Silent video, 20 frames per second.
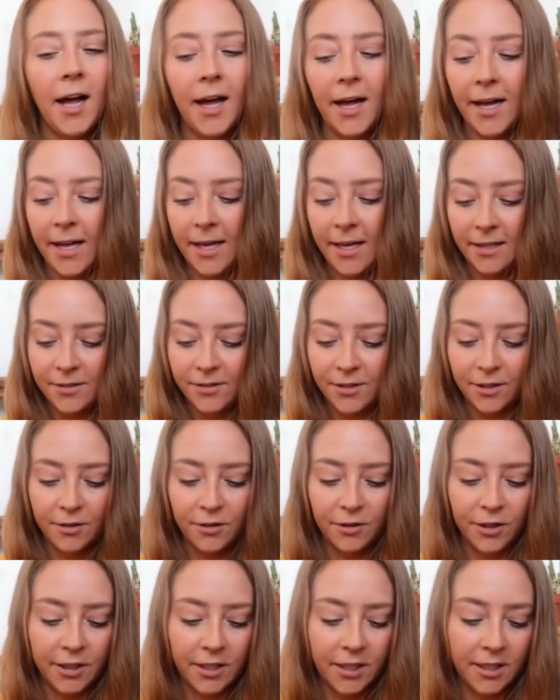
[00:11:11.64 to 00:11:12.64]
I
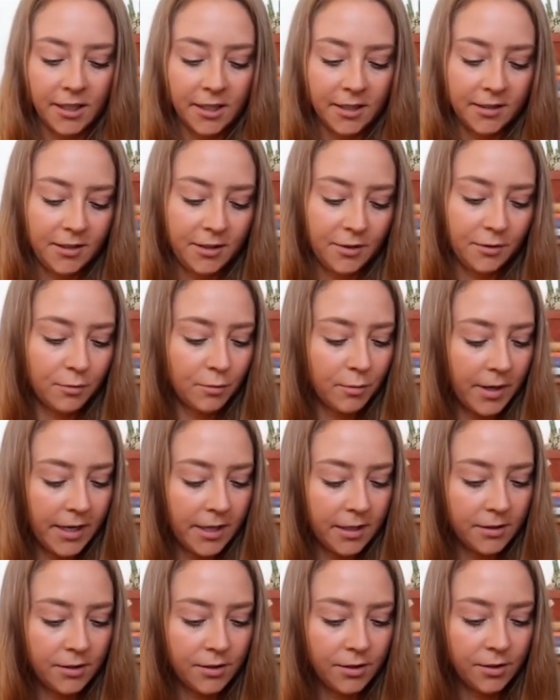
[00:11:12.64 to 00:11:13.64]
started looking into
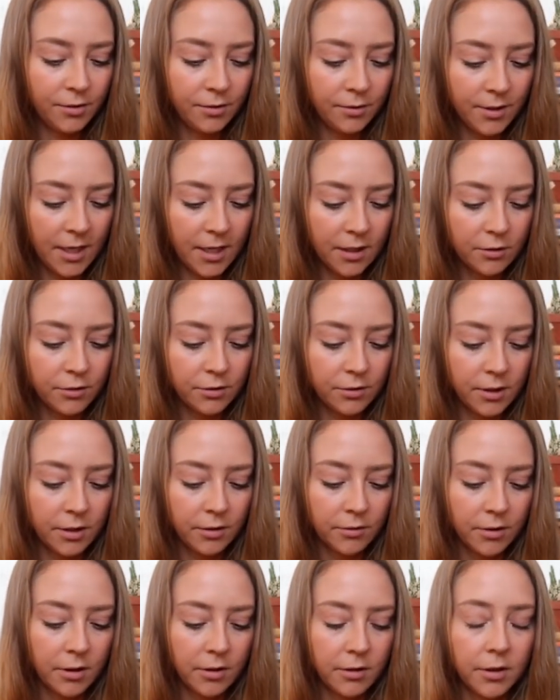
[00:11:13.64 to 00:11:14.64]
ways to naturally
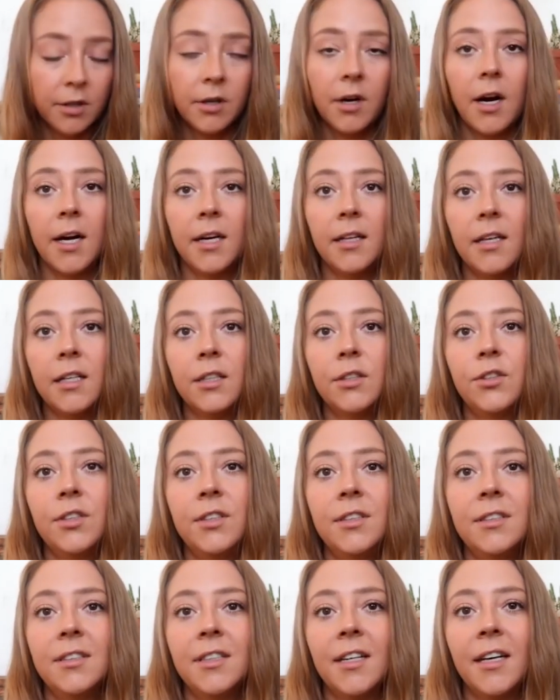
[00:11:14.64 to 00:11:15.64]
grow your
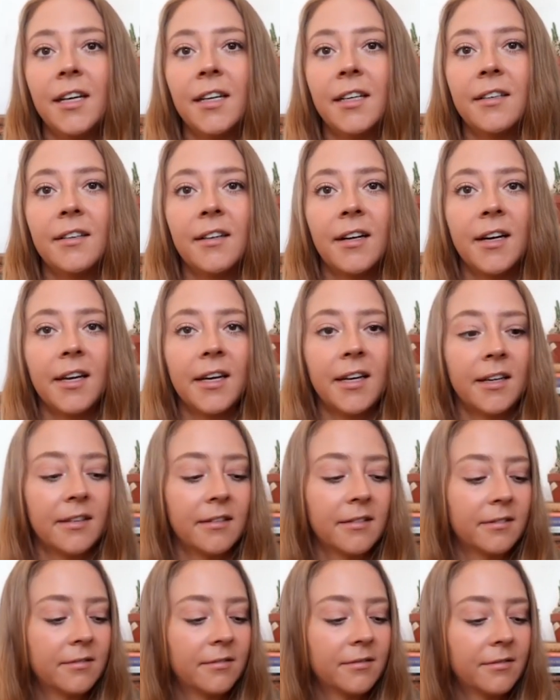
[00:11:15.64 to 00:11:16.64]
eyelashes and
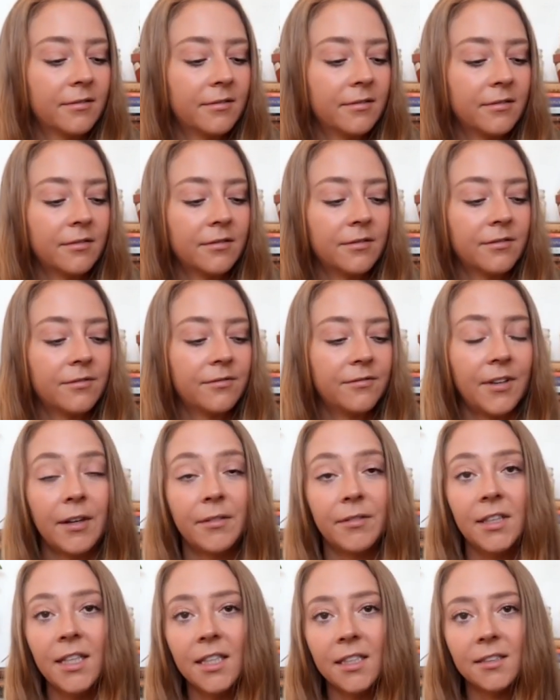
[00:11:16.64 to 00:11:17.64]
I
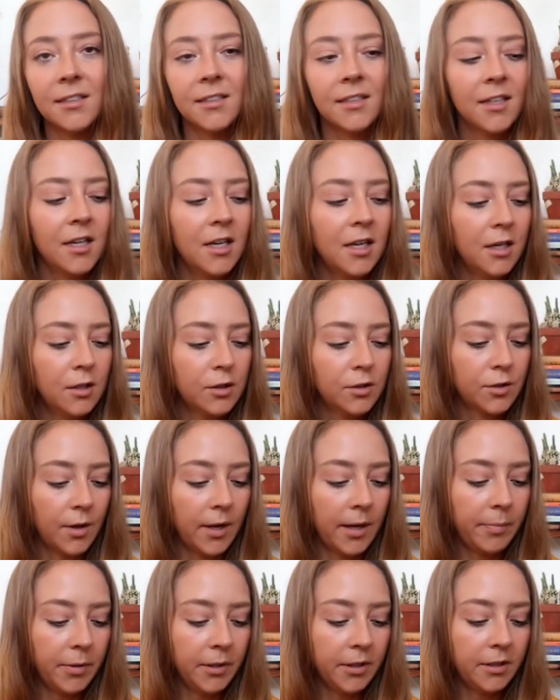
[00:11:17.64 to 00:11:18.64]
found this. So
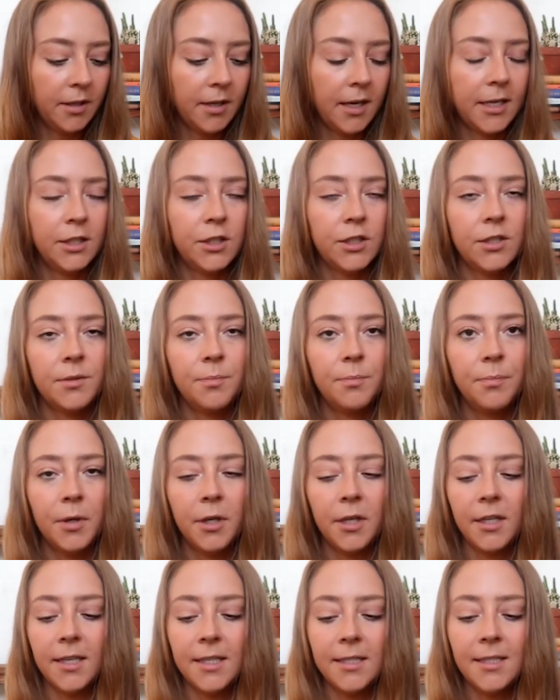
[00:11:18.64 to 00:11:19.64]
I just
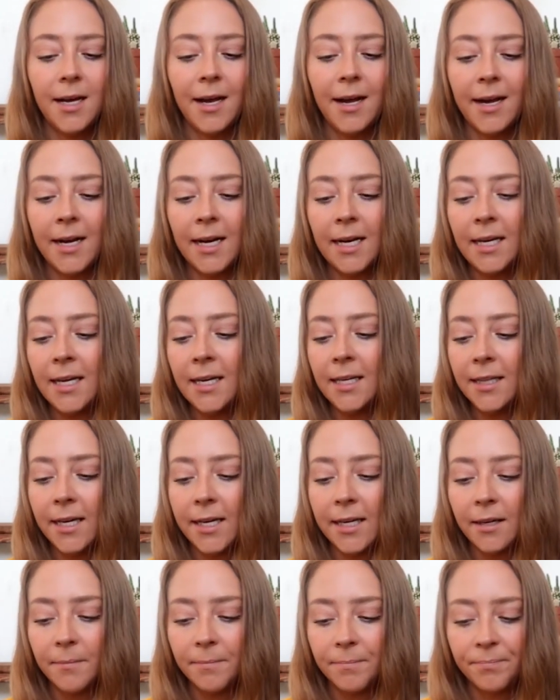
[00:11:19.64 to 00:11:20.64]
put a tiny
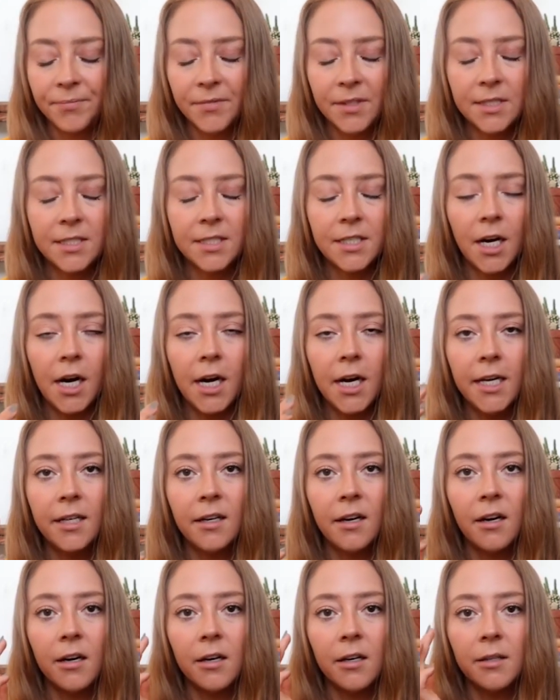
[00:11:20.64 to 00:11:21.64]
like dot
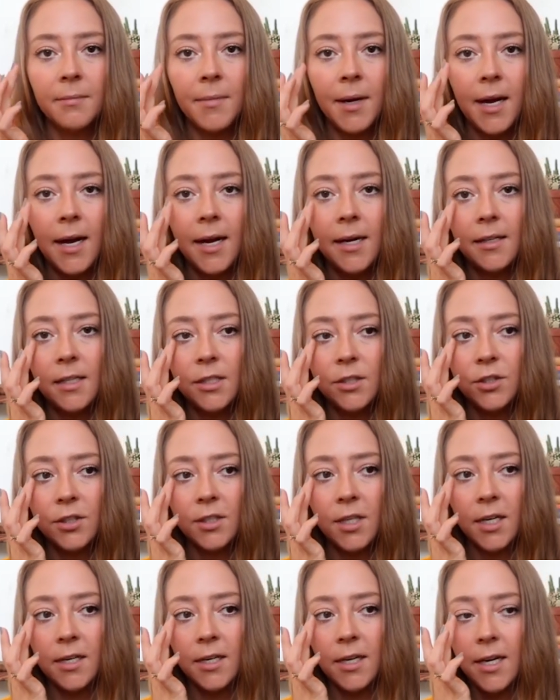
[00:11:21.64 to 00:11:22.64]
on my
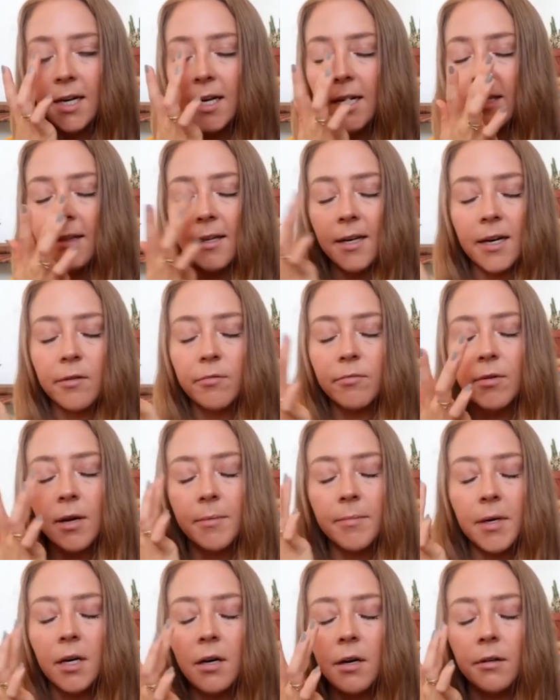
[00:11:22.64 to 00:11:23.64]
eyelashes at night and then I
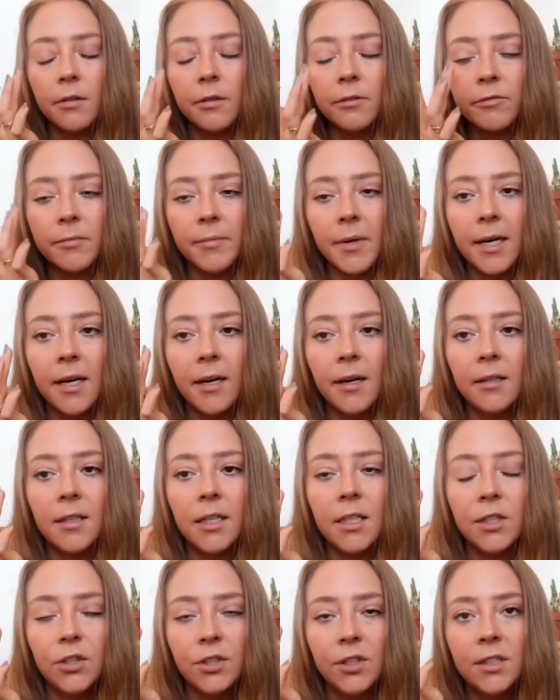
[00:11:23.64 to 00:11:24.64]
rub it all over my
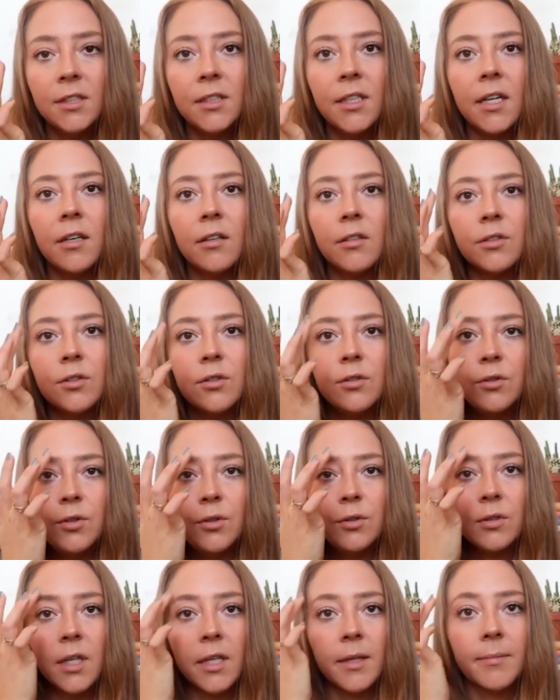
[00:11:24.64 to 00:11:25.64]
eyelashes. I also
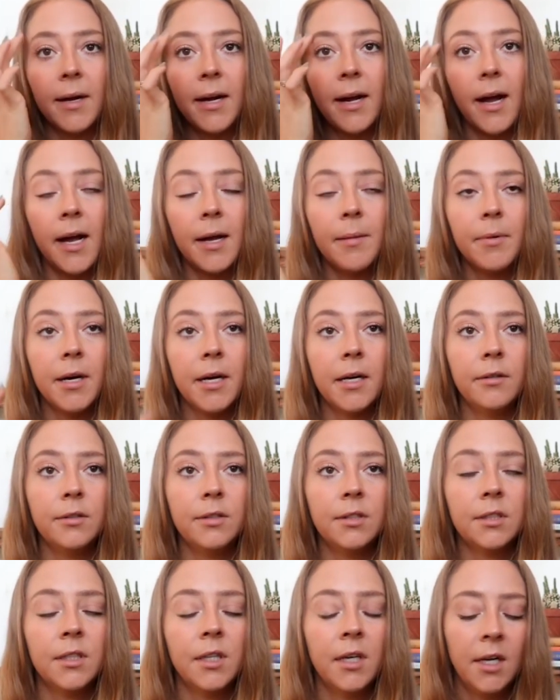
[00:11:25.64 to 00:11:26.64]
do like my eyebrows,